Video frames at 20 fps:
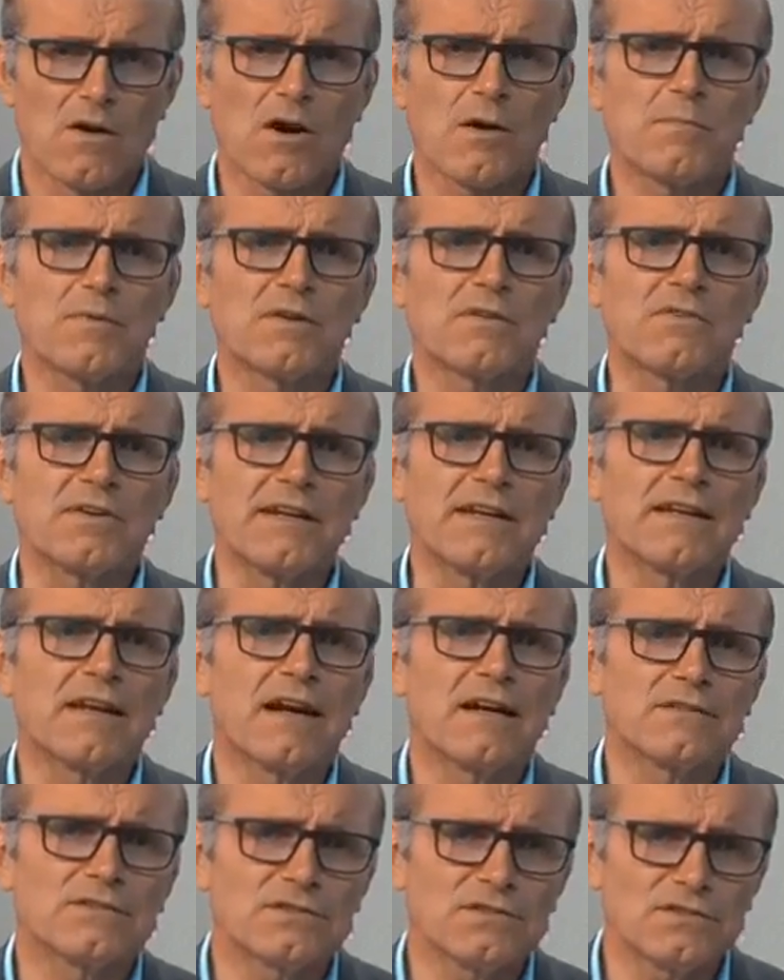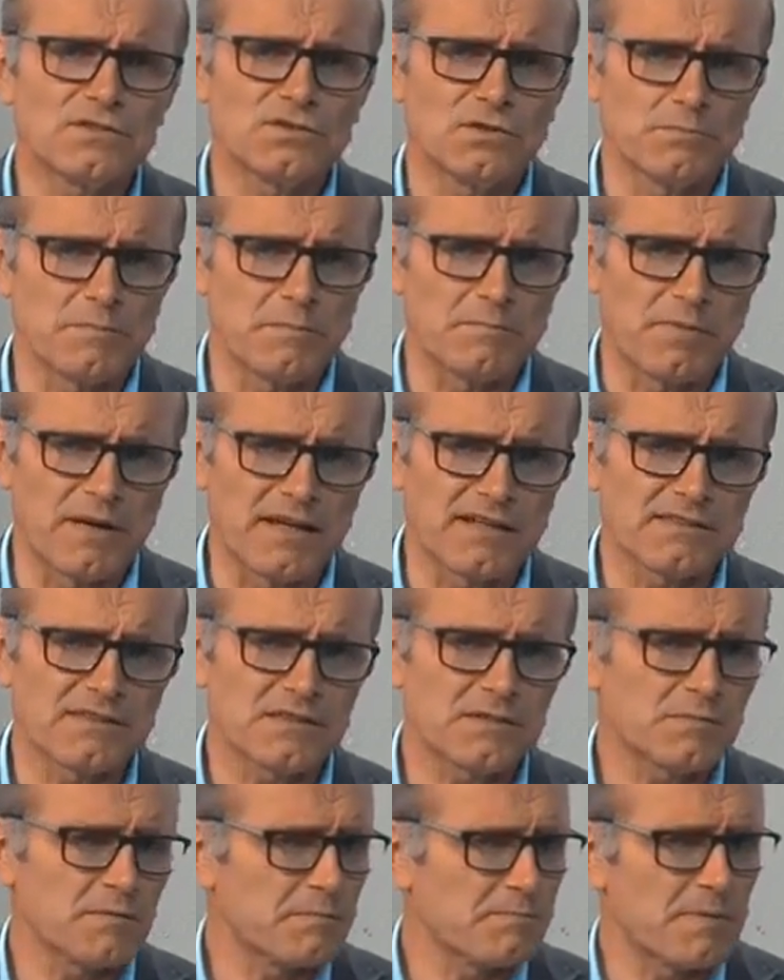Urban greenhouses should be
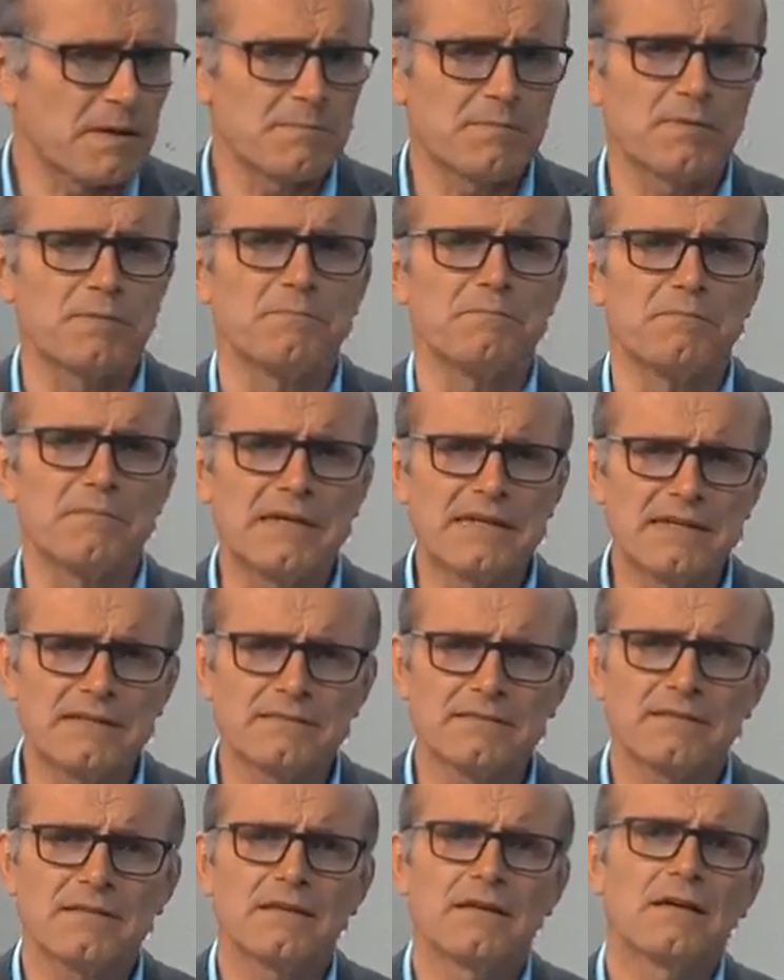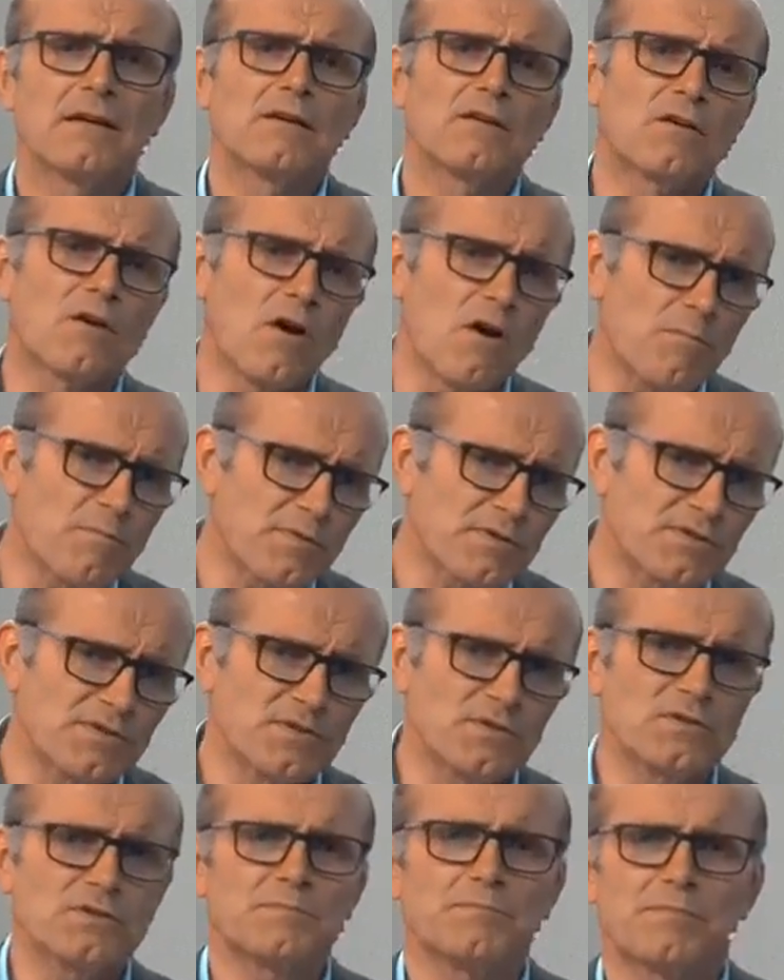places where people meet, co
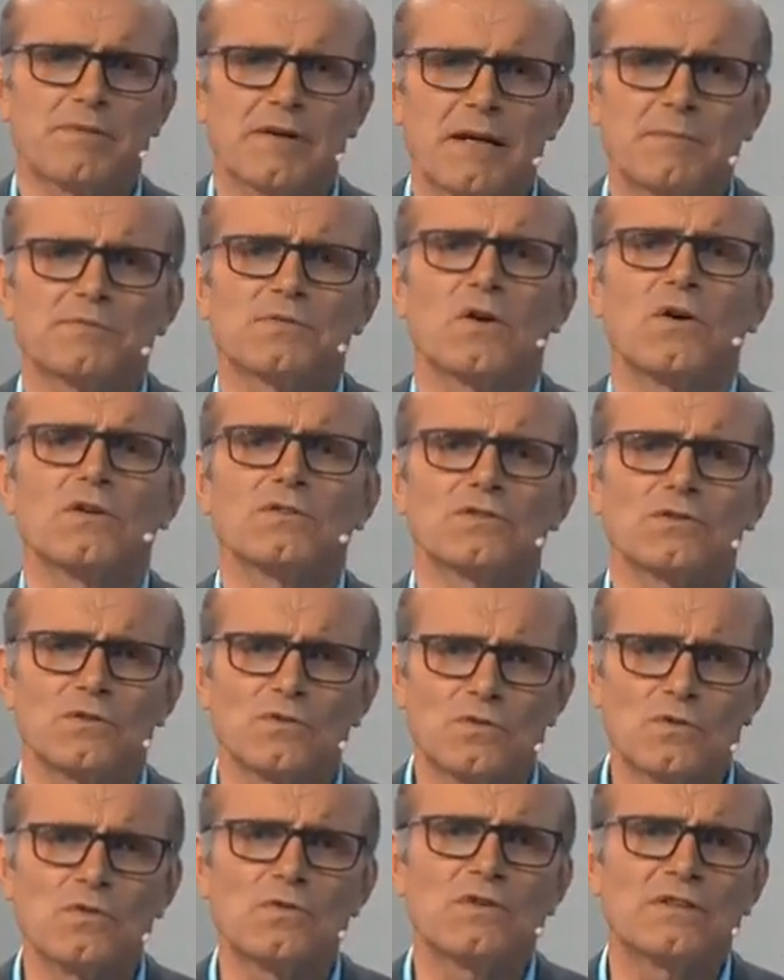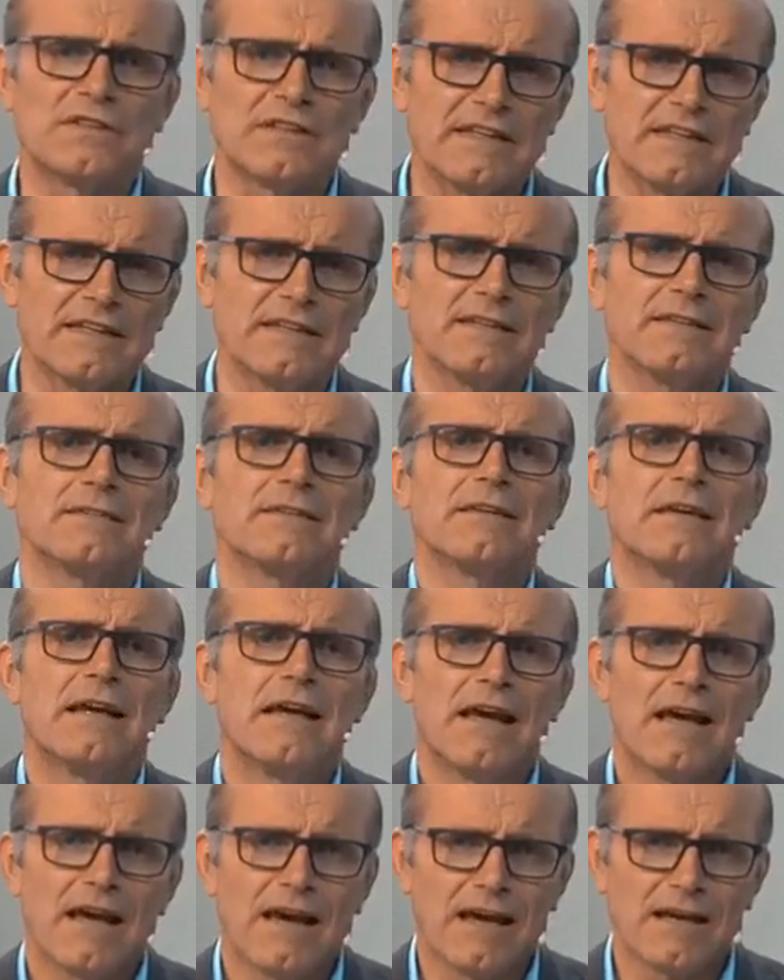produce, perhaps also cook and eat,
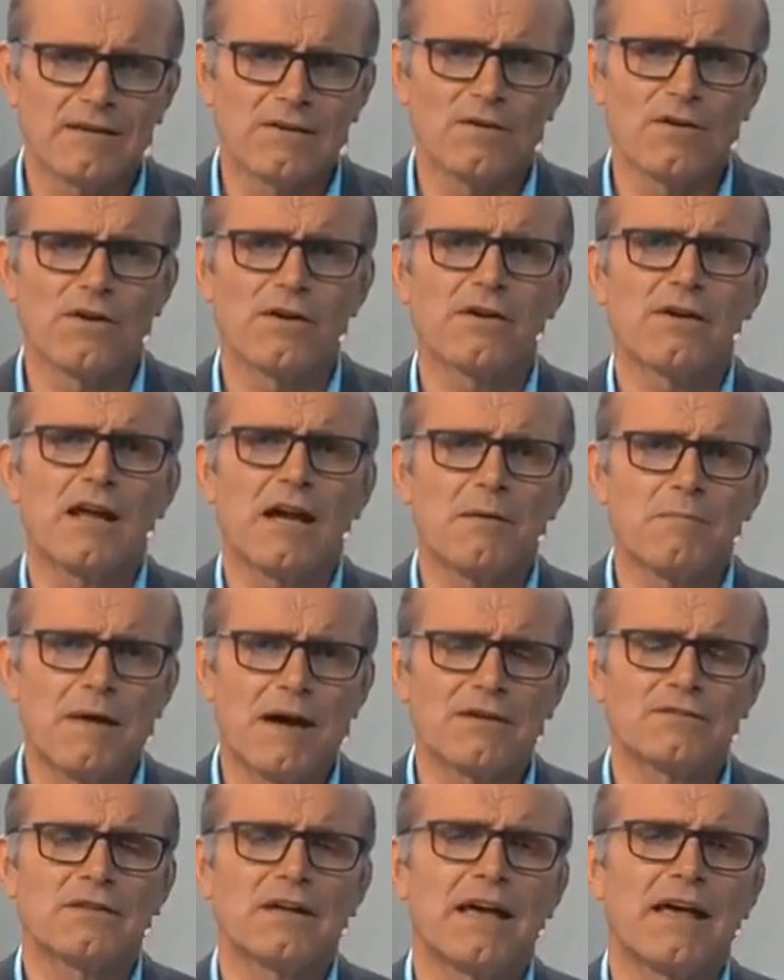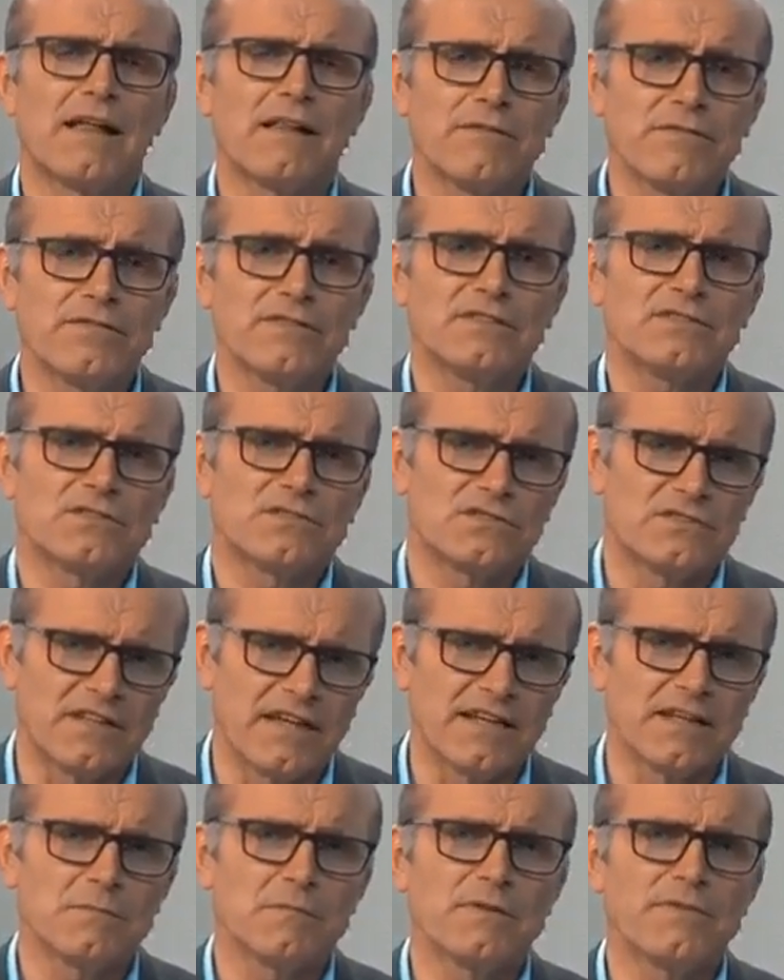and learn about healthy,
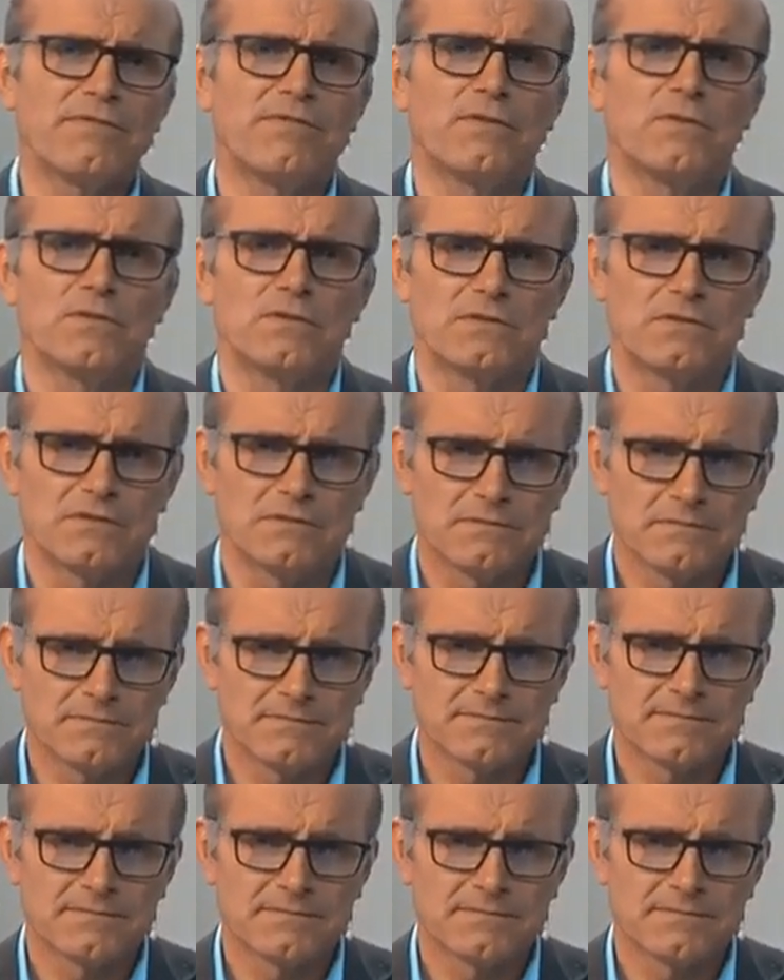sustainable food.